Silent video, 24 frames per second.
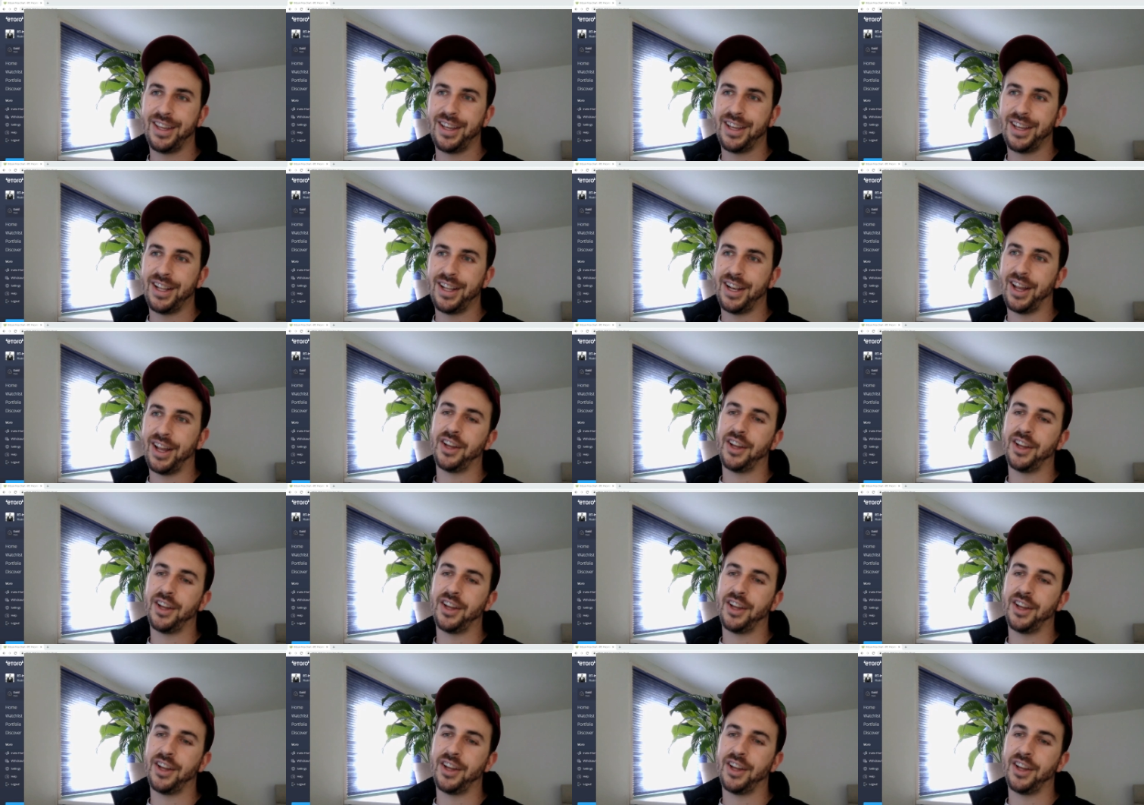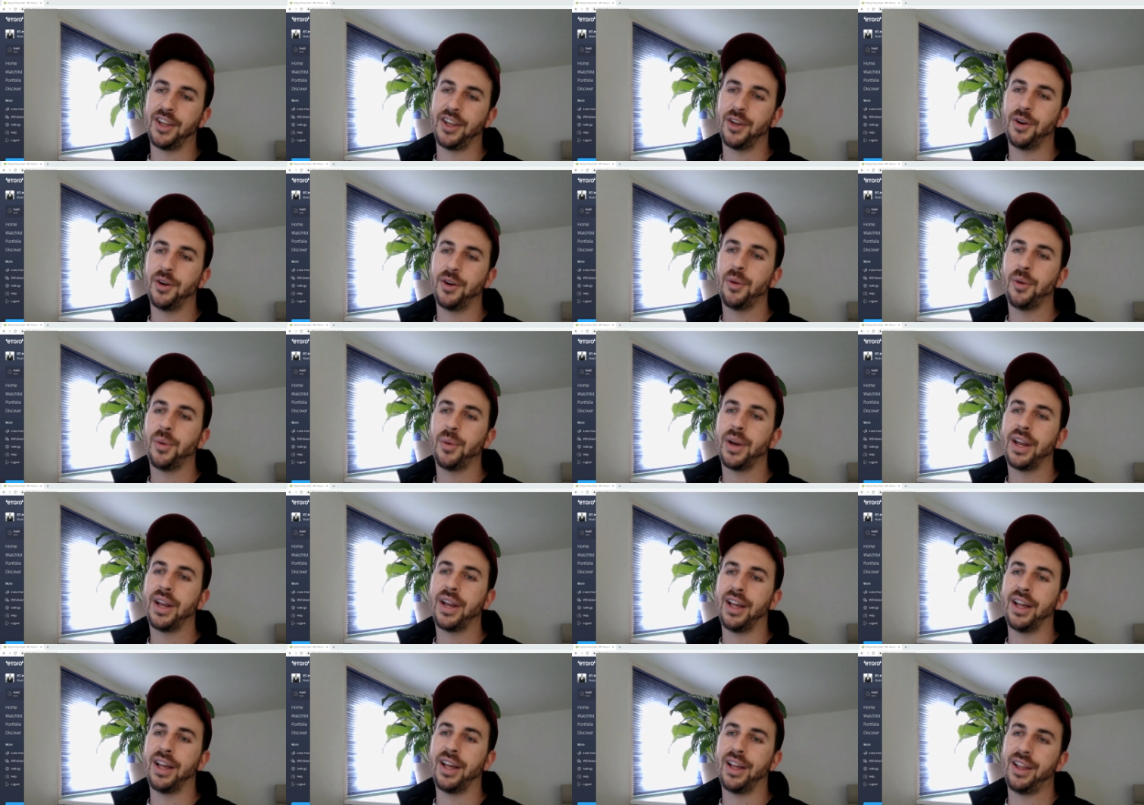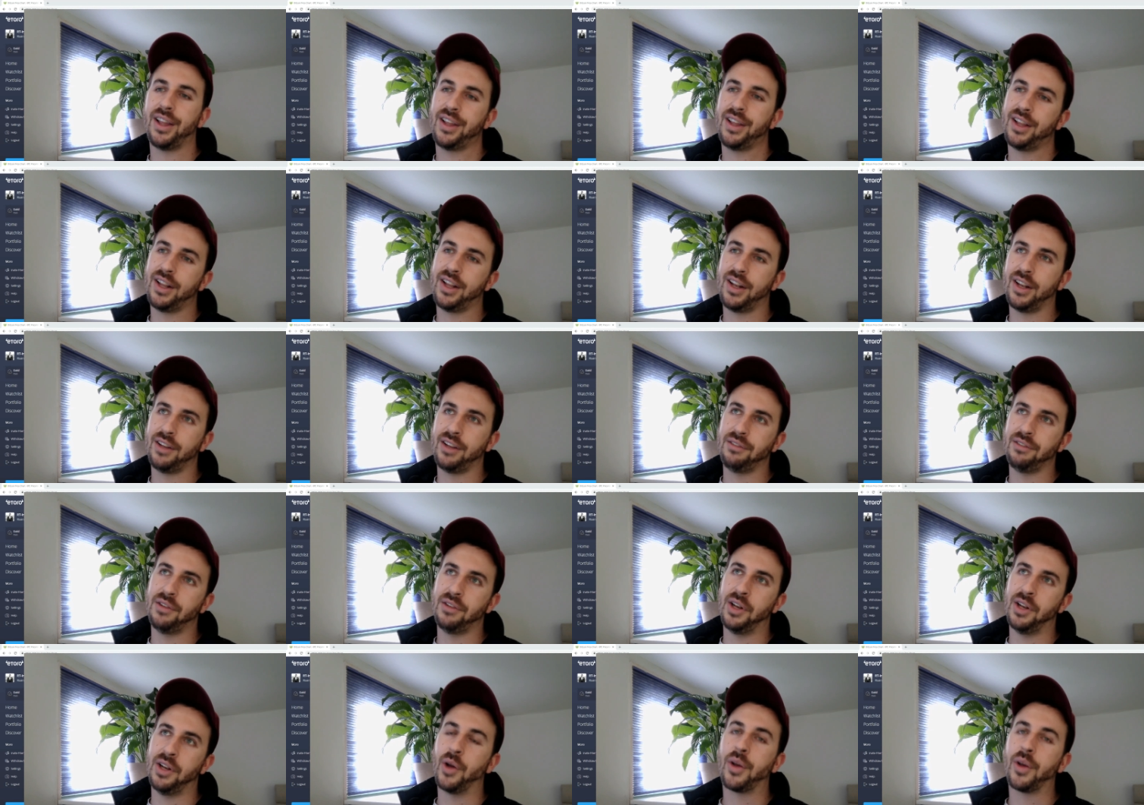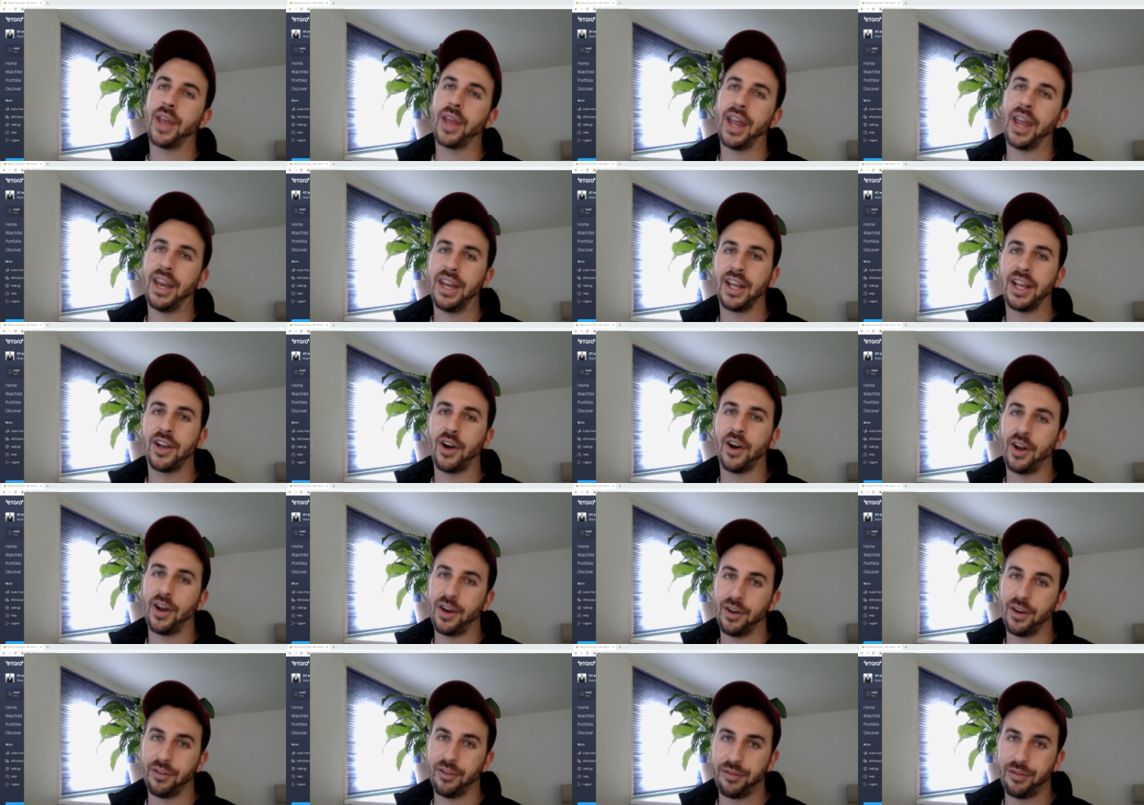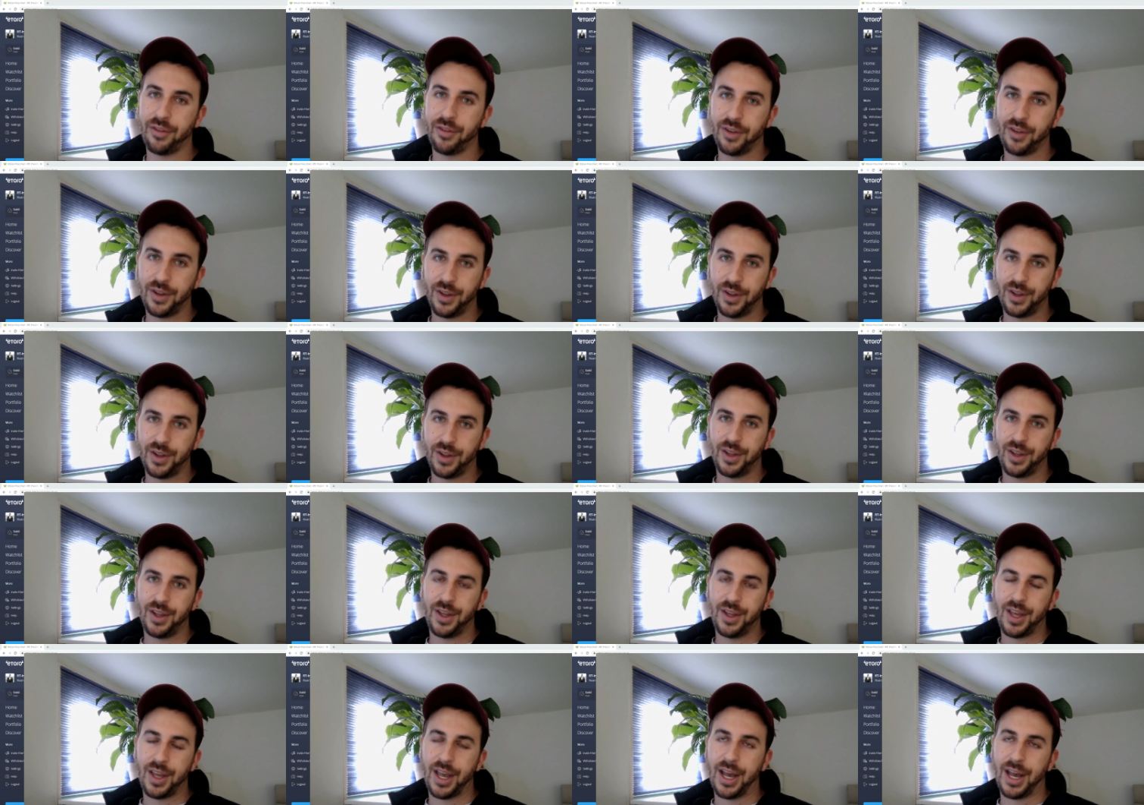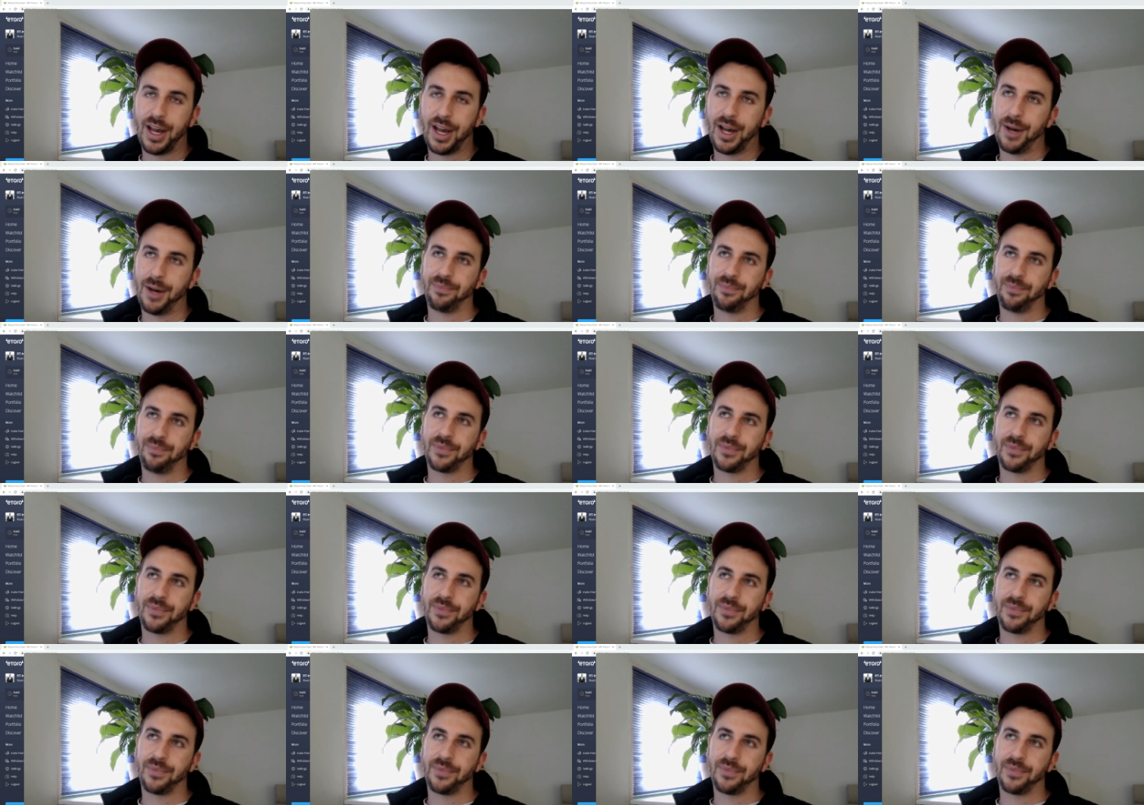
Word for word: like, you know, you don't want to look any kind of um,